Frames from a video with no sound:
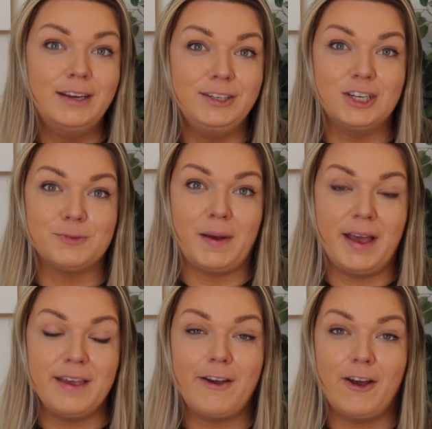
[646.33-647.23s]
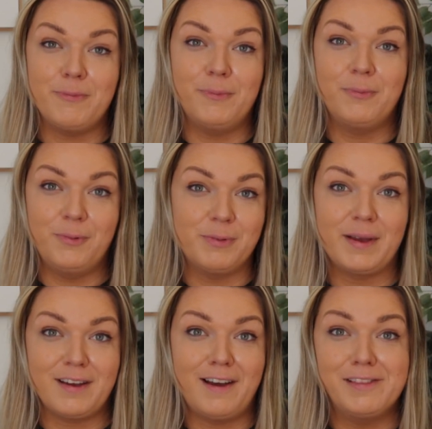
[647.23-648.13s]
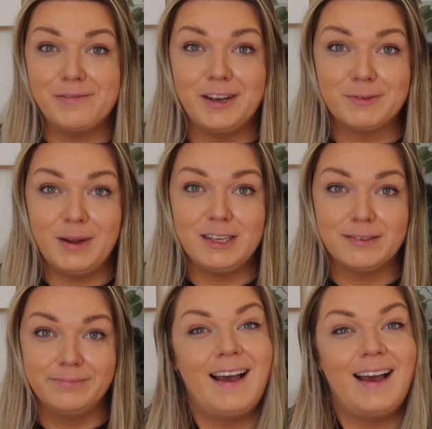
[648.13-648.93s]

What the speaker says: just by going with my gut in the first place.